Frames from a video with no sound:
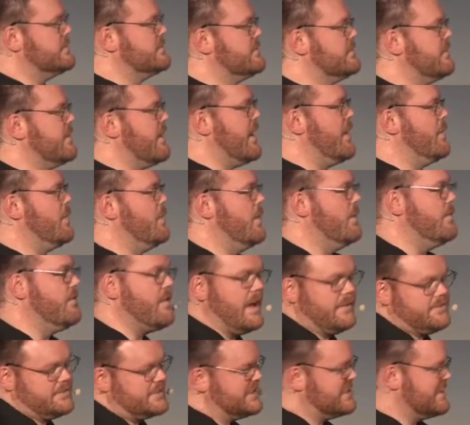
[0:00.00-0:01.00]
crying wolf. I've
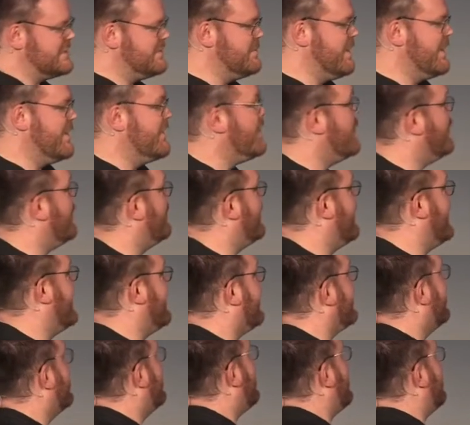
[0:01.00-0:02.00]
just explained the whole thing.
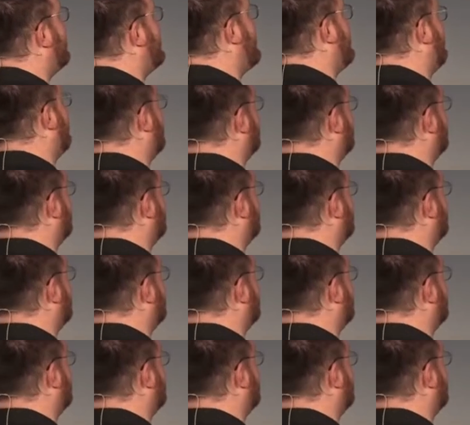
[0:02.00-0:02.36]
That wasn't